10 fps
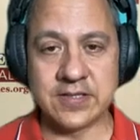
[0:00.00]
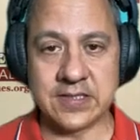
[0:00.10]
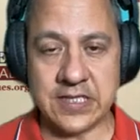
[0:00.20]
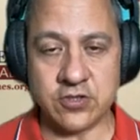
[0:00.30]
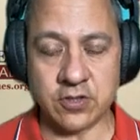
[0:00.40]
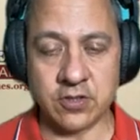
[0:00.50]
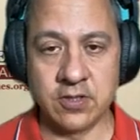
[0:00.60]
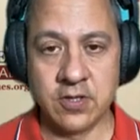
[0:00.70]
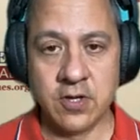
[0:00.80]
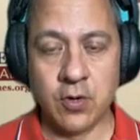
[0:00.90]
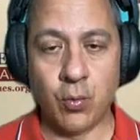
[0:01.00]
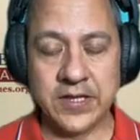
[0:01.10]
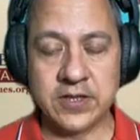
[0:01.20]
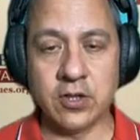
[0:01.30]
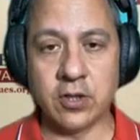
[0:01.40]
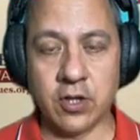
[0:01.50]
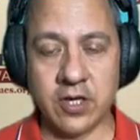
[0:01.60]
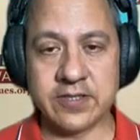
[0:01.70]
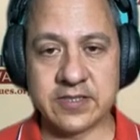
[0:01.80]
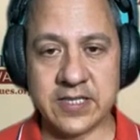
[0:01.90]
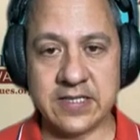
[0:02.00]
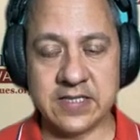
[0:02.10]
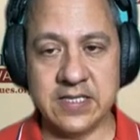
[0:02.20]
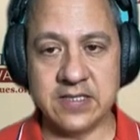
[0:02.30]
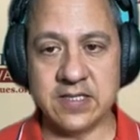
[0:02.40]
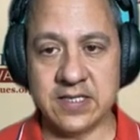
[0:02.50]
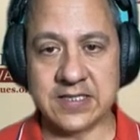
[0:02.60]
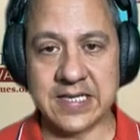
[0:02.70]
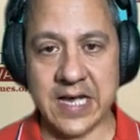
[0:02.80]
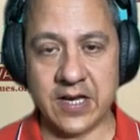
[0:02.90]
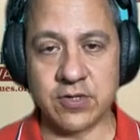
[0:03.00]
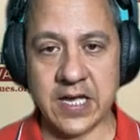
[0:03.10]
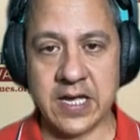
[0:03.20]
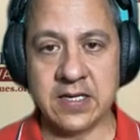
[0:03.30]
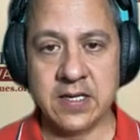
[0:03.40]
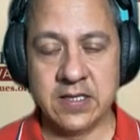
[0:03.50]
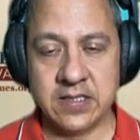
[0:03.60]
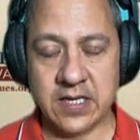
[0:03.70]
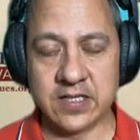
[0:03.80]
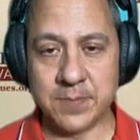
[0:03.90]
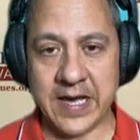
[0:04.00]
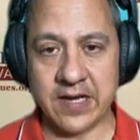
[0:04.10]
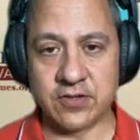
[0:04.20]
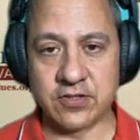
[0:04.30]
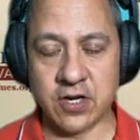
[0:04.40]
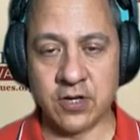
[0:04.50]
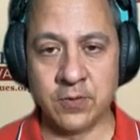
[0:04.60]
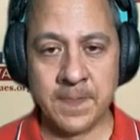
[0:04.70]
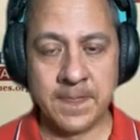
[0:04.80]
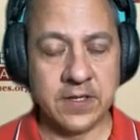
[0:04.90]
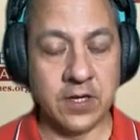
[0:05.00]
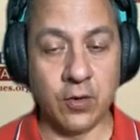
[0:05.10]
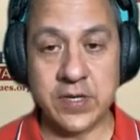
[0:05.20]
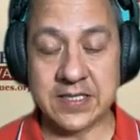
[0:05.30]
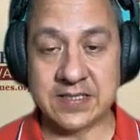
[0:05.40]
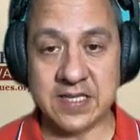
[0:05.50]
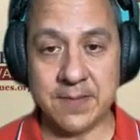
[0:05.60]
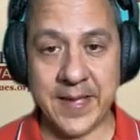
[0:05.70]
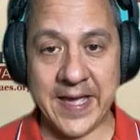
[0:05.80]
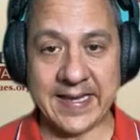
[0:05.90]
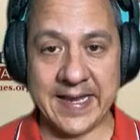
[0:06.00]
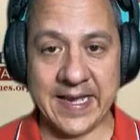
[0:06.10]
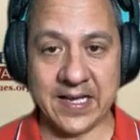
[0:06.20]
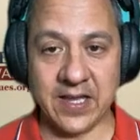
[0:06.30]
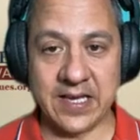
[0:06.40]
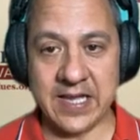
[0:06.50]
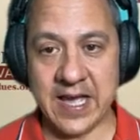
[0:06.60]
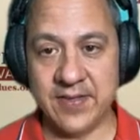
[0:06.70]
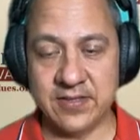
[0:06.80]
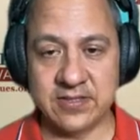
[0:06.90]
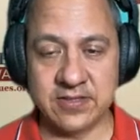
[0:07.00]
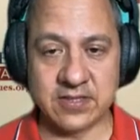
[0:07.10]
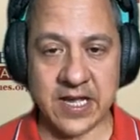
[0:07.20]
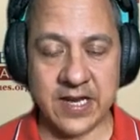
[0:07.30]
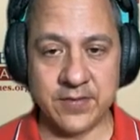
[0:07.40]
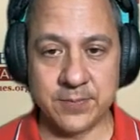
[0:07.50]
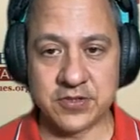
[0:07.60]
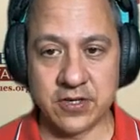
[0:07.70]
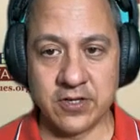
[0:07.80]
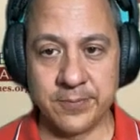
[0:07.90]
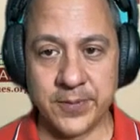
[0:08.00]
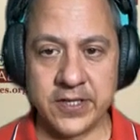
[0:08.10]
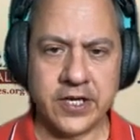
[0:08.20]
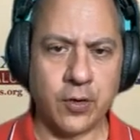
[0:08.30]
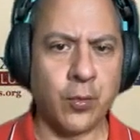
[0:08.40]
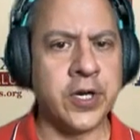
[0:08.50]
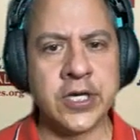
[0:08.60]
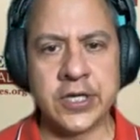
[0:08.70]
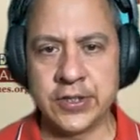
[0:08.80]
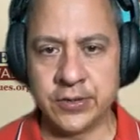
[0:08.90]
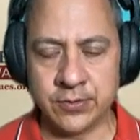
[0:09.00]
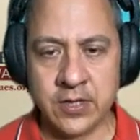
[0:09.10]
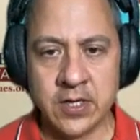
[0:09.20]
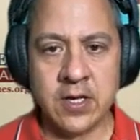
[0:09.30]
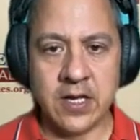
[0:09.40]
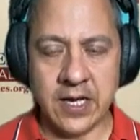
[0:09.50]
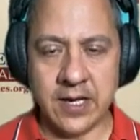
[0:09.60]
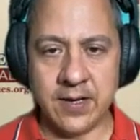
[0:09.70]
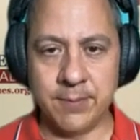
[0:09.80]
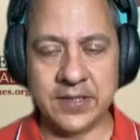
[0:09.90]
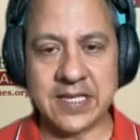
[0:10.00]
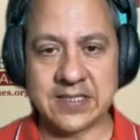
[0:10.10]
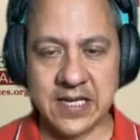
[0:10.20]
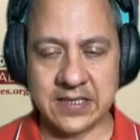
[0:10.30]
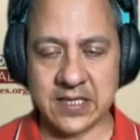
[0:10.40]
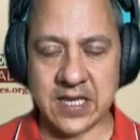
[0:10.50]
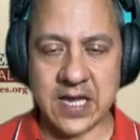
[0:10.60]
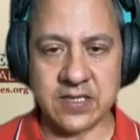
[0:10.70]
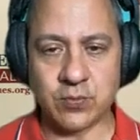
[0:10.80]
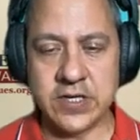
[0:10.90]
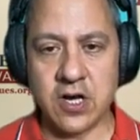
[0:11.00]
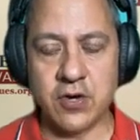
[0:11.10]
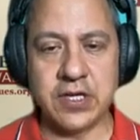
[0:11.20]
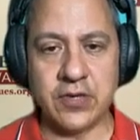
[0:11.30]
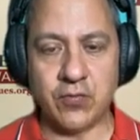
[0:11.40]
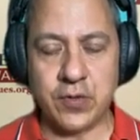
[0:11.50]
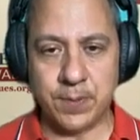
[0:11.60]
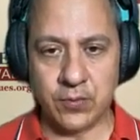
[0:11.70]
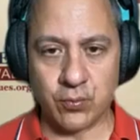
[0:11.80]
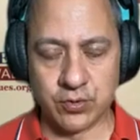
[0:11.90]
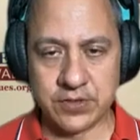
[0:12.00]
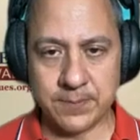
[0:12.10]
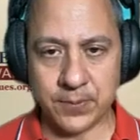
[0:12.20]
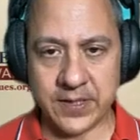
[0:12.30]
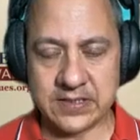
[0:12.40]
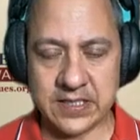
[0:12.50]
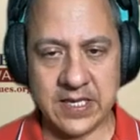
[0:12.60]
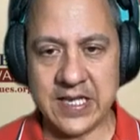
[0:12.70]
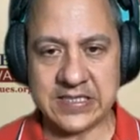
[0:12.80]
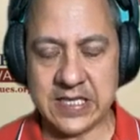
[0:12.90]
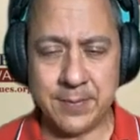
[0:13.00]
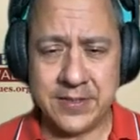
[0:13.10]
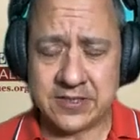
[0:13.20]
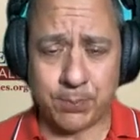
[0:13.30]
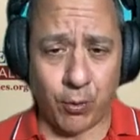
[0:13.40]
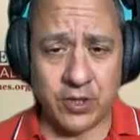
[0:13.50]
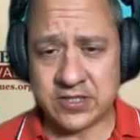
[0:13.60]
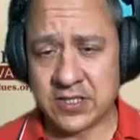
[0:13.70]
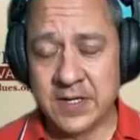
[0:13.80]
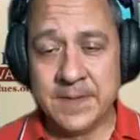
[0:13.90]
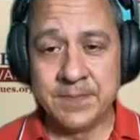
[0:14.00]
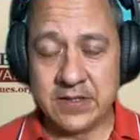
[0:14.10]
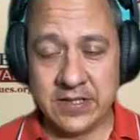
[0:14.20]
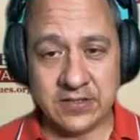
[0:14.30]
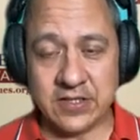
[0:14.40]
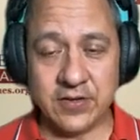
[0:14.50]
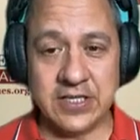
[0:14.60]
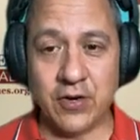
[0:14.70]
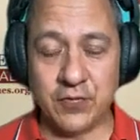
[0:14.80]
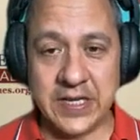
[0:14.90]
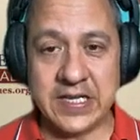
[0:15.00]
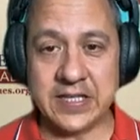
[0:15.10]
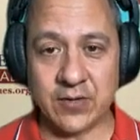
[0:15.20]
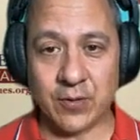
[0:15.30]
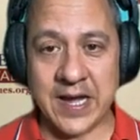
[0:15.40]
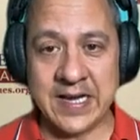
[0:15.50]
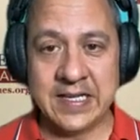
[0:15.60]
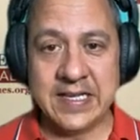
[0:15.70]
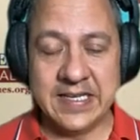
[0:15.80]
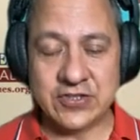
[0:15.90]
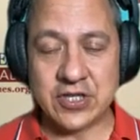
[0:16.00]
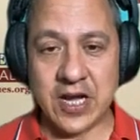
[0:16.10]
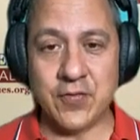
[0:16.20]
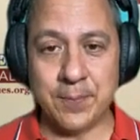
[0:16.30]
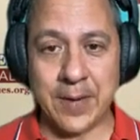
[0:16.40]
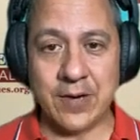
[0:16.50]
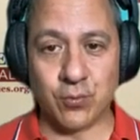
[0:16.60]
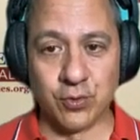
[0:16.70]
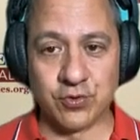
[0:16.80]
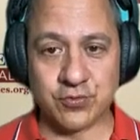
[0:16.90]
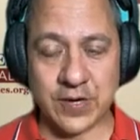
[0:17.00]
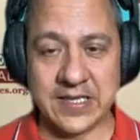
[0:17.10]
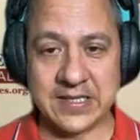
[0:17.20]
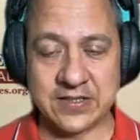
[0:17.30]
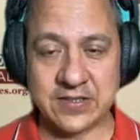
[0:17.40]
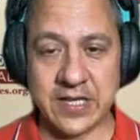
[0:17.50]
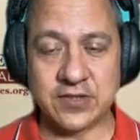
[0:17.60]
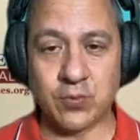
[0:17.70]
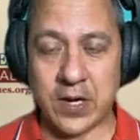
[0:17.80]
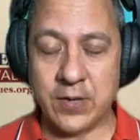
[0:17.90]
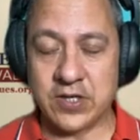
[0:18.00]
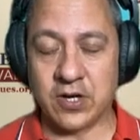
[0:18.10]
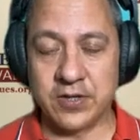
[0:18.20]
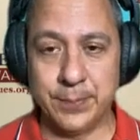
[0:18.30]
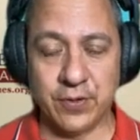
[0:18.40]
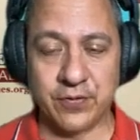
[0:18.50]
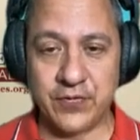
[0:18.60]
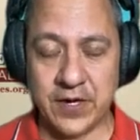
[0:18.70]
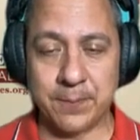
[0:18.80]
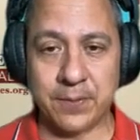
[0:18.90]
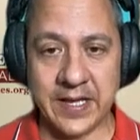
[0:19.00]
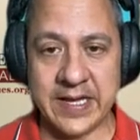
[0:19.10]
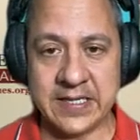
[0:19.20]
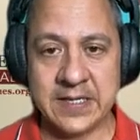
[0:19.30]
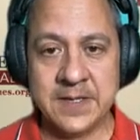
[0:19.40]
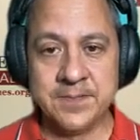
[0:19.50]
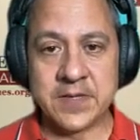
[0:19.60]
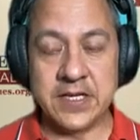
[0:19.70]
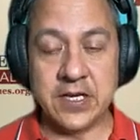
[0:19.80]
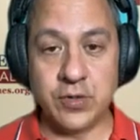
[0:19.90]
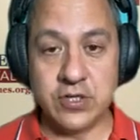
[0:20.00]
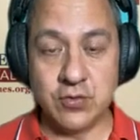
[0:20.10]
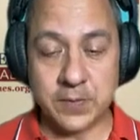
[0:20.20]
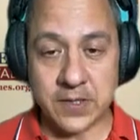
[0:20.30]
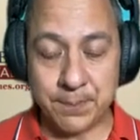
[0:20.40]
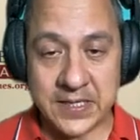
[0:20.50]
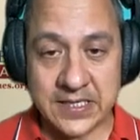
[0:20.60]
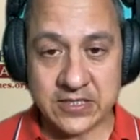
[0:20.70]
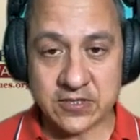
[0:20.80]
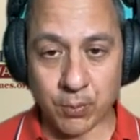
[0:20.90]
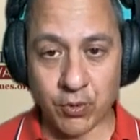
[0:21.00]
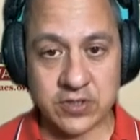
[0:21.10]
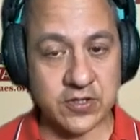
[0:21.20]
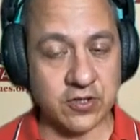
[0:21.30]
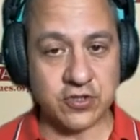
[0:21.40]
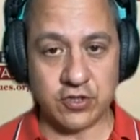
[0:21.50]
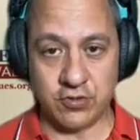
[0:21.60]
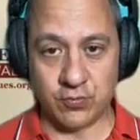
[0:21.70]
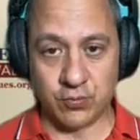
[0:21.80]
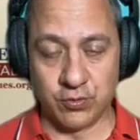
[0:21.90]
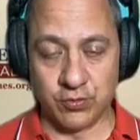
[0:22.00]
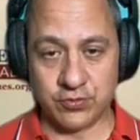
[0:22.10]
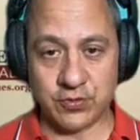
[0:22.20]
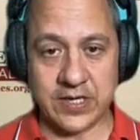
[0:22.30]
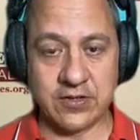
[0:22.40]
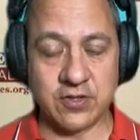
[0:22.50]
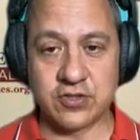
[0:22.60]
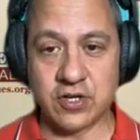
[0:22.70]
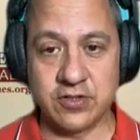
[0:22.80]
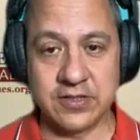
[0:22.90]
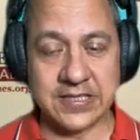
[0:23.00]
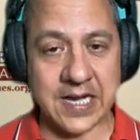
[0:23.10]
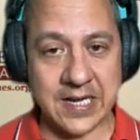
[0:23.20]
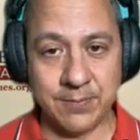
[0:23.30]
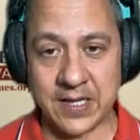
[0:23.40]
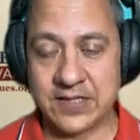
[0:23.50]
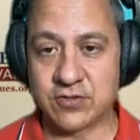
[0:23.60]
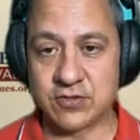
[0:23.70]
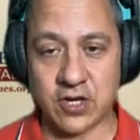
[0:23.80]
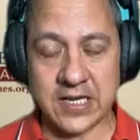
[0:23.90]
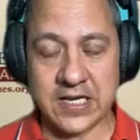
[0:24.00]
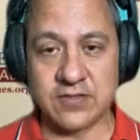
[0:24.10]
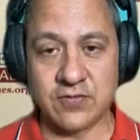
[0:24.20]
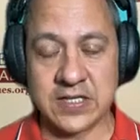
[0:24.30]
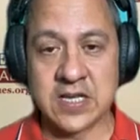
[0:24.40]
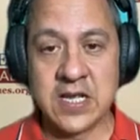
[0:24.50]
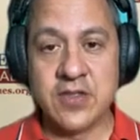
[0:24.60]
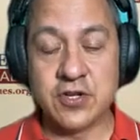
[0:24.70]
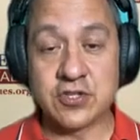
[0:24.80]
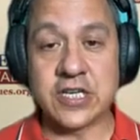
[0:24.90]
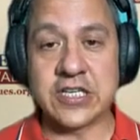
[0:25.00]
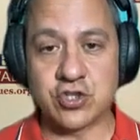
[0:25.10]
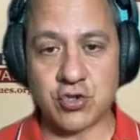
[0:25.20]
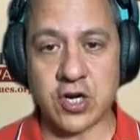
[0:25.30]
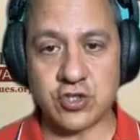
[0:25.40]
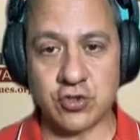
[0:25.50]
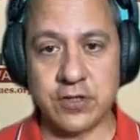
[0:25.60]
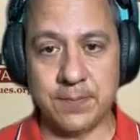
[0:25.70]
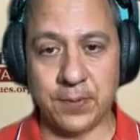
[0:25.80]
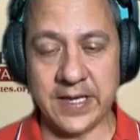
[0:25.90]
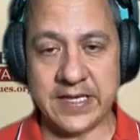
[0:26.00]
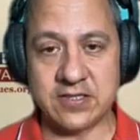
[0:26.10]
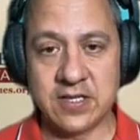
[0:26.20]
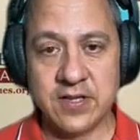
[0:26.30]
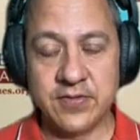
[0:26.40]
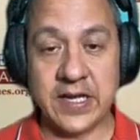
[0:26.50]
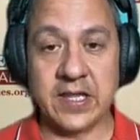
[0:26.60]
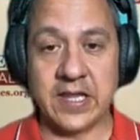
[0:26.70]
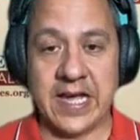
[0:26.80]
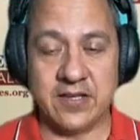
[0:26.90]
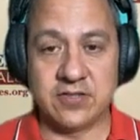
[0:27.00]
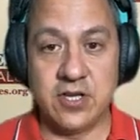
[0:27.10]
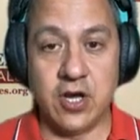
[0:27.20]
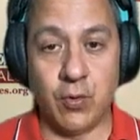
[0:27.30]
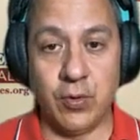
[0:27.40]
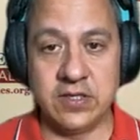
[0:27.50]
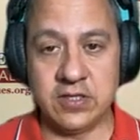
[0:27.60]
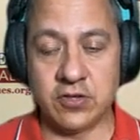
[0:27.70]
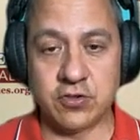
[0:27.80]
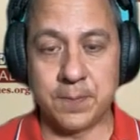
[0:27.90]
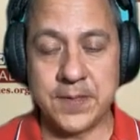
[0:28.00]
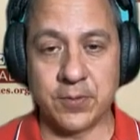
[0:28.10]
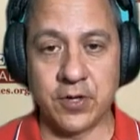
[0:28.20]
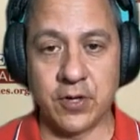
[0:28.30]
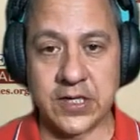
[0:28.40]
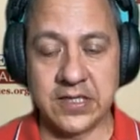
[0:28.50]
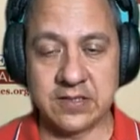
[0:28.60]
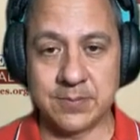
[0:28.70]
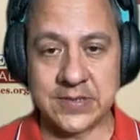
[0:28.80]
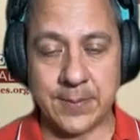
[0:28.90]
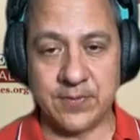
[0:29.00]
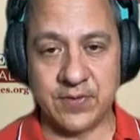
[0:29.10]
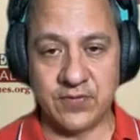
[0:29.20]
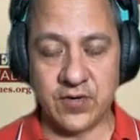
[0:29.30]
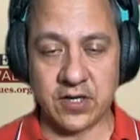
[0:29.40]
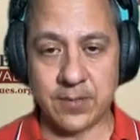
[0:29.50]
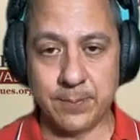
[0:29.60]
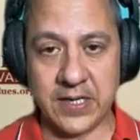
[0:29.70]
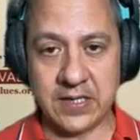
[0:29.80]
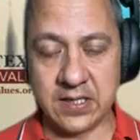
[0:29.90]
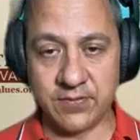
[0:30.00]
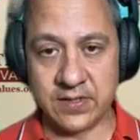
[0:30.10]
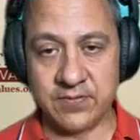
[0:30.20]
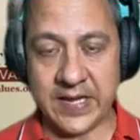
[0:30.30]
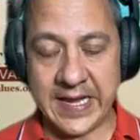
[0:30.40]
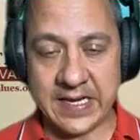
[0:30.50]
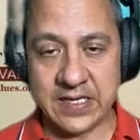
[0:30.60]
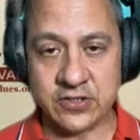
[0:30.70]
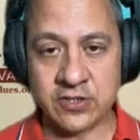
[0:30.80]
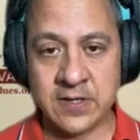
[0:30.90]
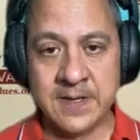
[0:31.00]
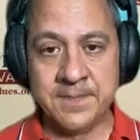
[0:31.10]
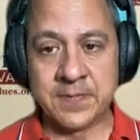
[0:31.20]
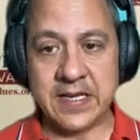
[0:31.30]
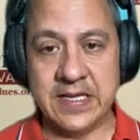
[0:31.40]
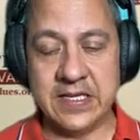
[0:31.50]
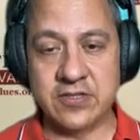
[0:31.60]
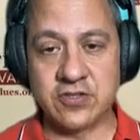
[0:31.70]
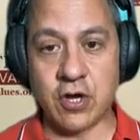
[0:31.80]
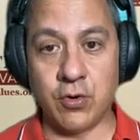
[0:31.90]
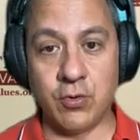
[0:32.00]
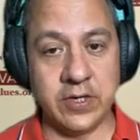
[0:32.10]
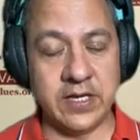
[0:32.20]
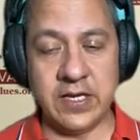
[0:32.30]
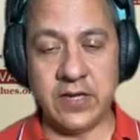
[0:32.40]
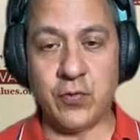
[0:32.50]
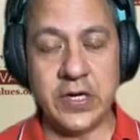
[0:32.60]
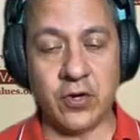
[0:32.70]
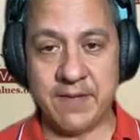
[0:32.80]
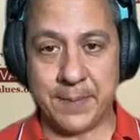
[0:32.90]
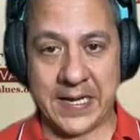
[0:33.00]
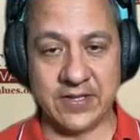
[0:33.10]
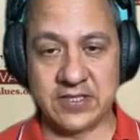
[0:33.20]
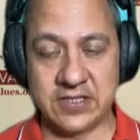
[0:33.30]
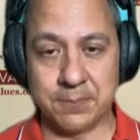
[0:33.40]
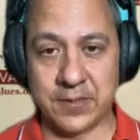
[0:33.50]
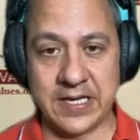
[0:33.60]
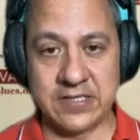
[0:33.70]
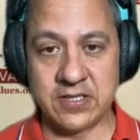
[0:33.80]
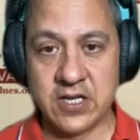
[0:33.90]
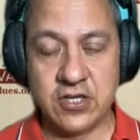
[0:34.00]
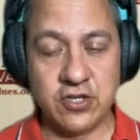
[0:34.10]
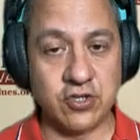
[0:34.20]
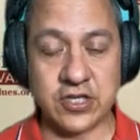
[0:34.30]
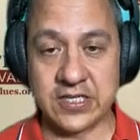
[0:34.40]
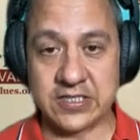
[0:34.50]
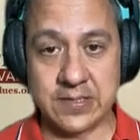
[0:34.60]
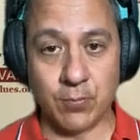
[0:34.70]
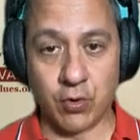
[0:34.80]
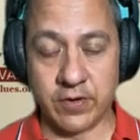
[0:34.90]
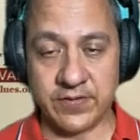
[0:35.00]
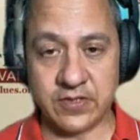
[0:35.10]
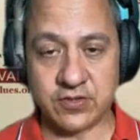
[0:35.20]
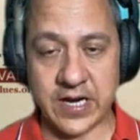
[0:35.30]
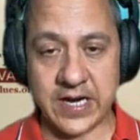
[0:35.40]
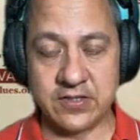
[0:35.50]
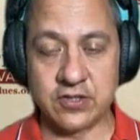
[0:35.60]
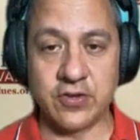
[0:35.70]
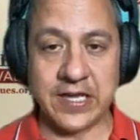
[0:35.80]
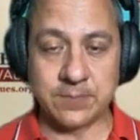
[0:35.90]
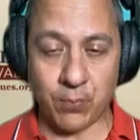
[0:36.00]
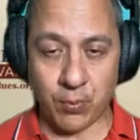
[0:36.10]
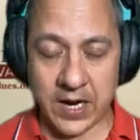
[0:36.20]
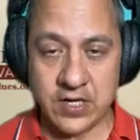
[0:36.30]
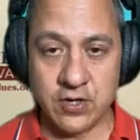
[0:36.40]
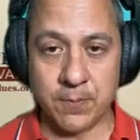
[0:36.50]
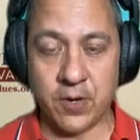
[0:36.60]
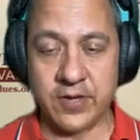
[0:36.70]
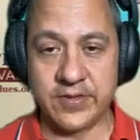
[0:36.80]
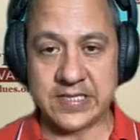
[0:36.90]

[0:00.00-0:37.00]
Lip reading: the law is a teacher. What the law says is and is not okay does matter. So, we could sit back and act like, yeah, this is kind of absurd, but, what are you going to do? But that's not the case. We know that if we put rules in place, and that's, I mean, sports, if anything, right, it's governed by rules, right? That's why we call the bill fair play. When you compete in sports, there's certain rules, right? There's certain timelines. There's all kinds of things. There's a structure in place that allows no one, so people don't get some type of unfair competitive advantage. And so if we don't have policies in place, you're just going to see more of this, right? And so that's why you're part of